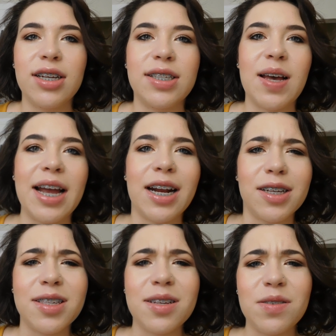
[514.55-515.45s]
So I can
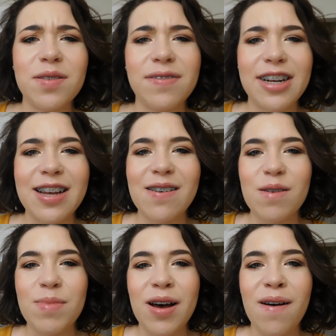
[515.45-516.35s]
also do a video
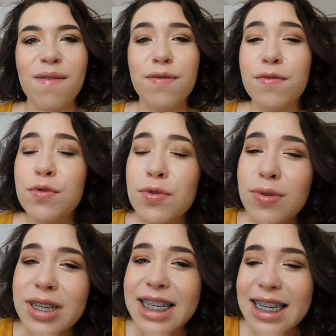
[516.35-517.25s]
about
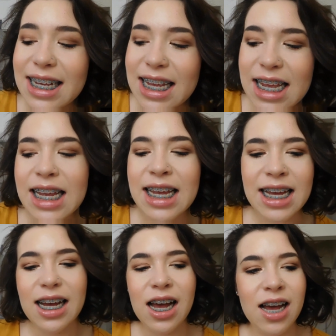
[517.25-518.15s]
food to eat.
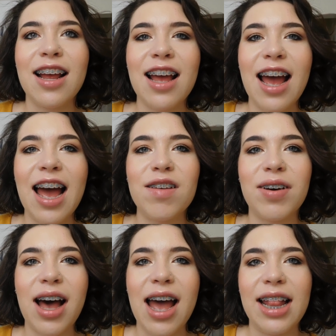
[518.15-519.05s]
I have a
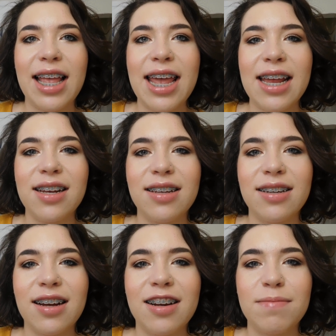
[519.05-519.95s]
highlight
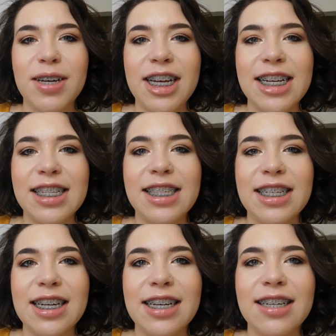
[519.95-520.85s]
on my
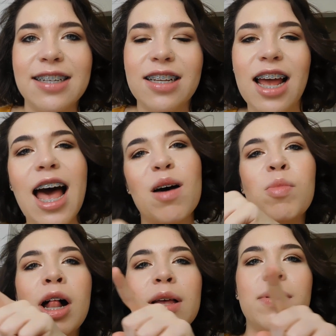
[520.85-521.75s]
Insta at
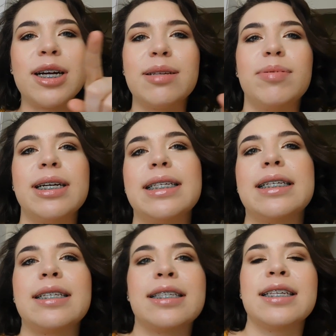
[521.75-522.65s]
Molly Wears
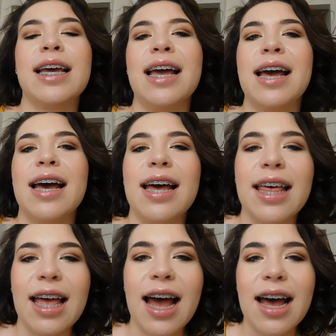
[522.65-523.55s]
Braises
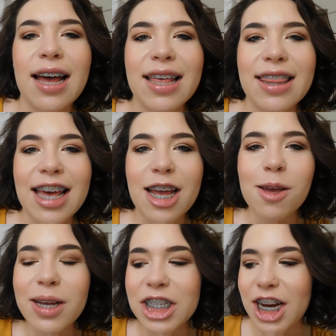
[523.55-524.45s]
uh, that
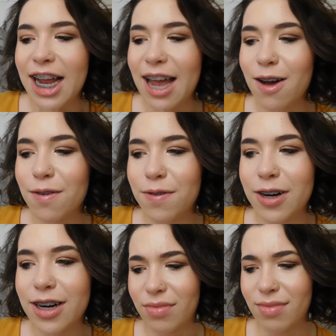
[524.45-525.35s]
you can check out
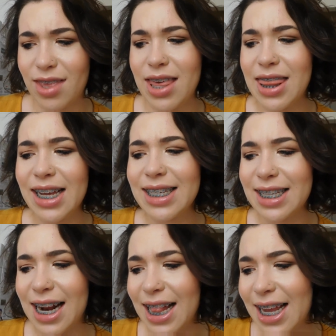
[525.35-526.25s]
for things
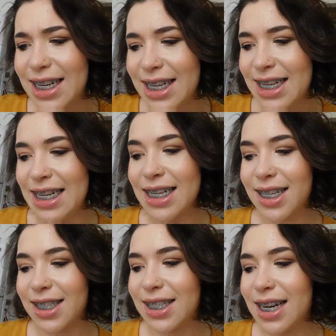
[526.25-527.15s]
that I like to eat
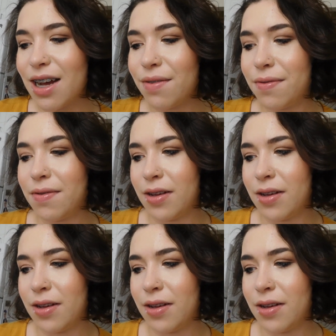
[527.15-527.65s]
and stuff.